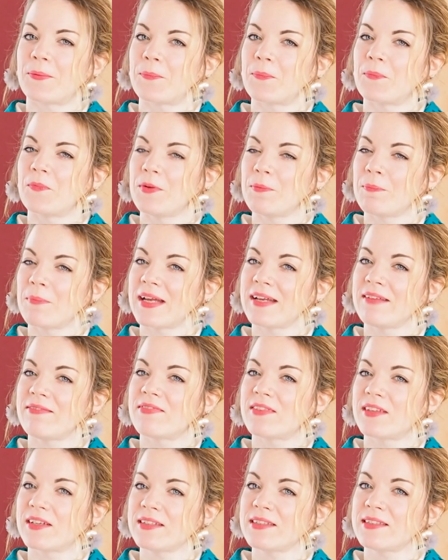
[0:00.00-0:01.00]
We made
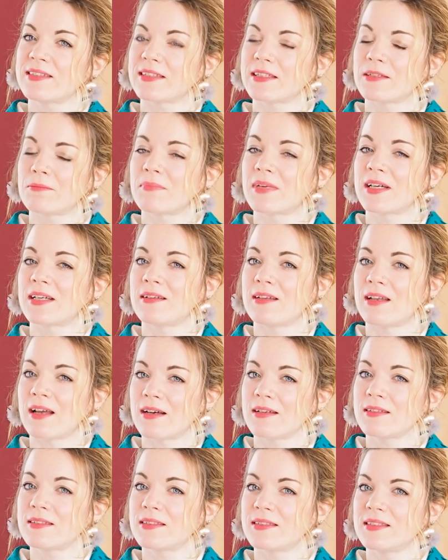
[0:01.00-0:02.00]
this in my
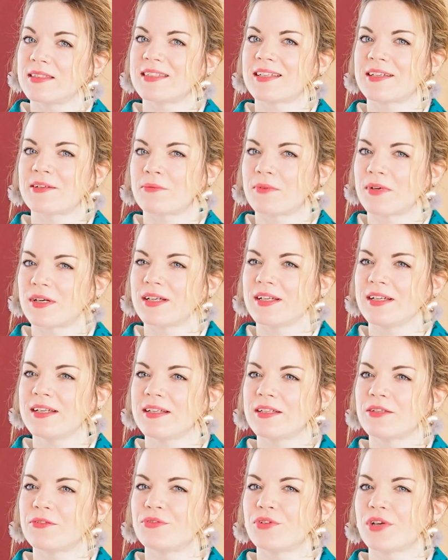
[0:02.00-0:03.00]
last DIY.
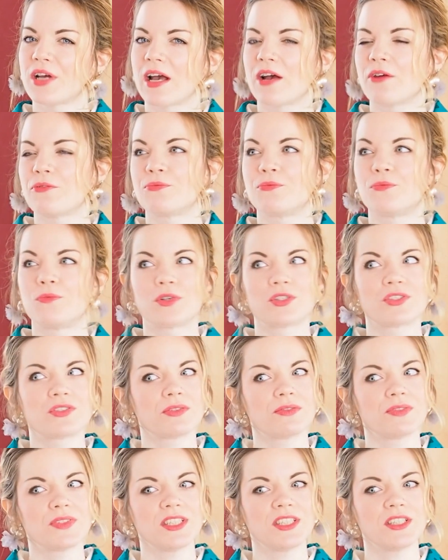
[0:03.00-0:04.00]
If you haven't watched
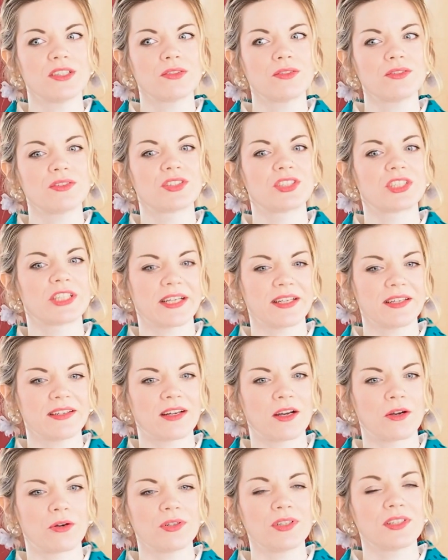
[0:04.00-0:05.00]
the video, check it
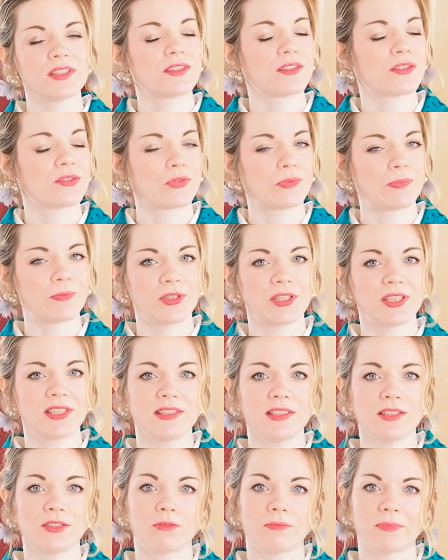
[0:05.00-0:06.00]
out. It's super
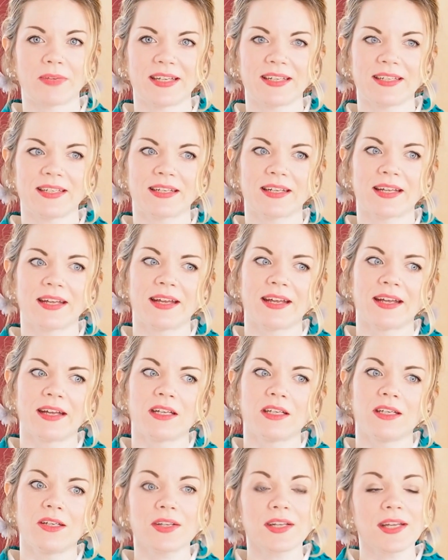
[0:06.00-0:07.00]
easy to make.
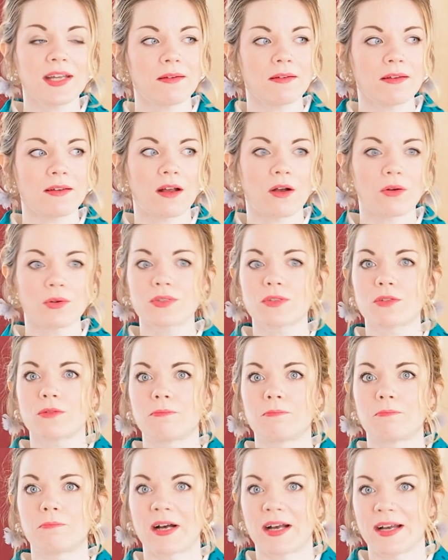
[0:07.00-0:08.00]
You can also
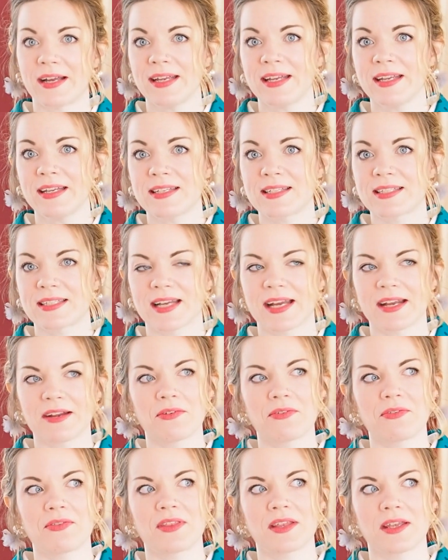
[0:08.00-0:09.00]
buy it. I
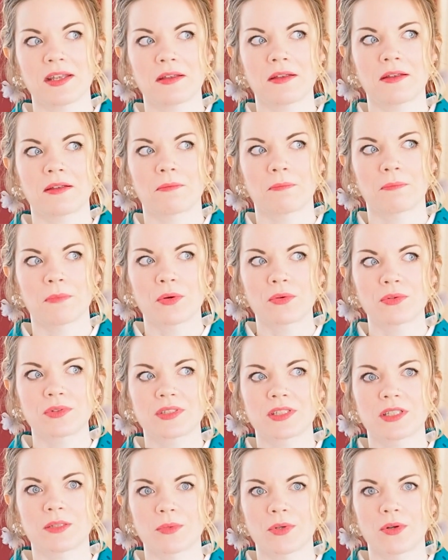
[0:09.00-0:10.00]
think
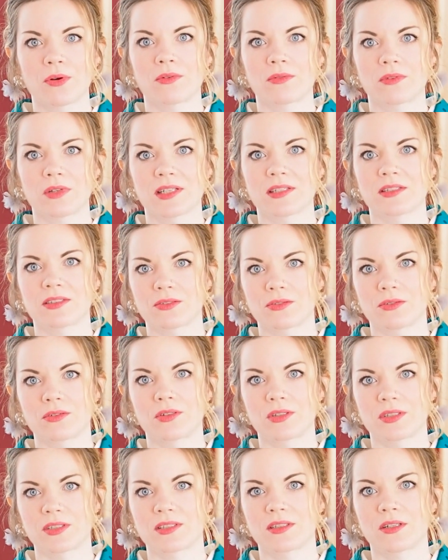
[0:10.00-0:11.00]
most kimono online
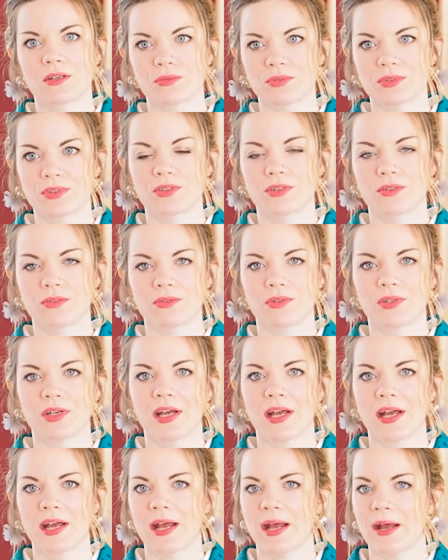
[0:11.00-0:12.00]
stores also
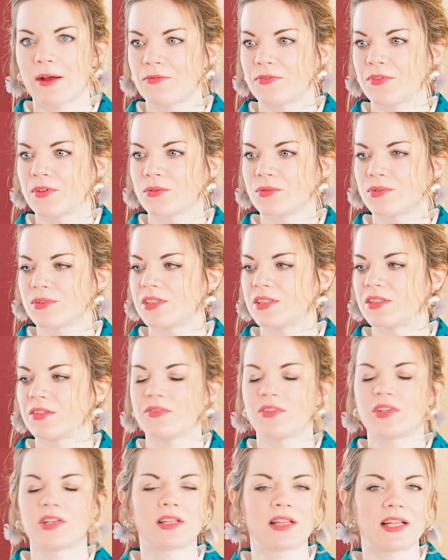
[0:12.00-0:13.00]
have those in
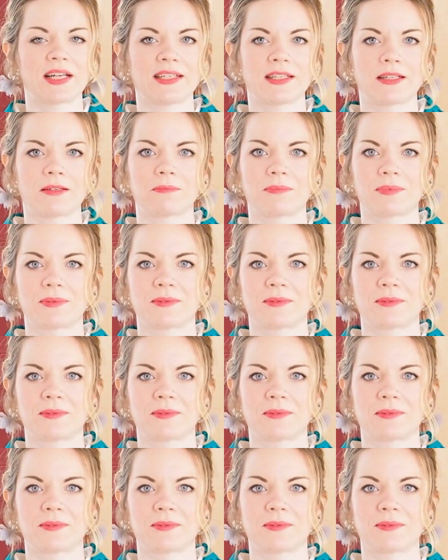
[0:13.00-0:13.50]
their lineup.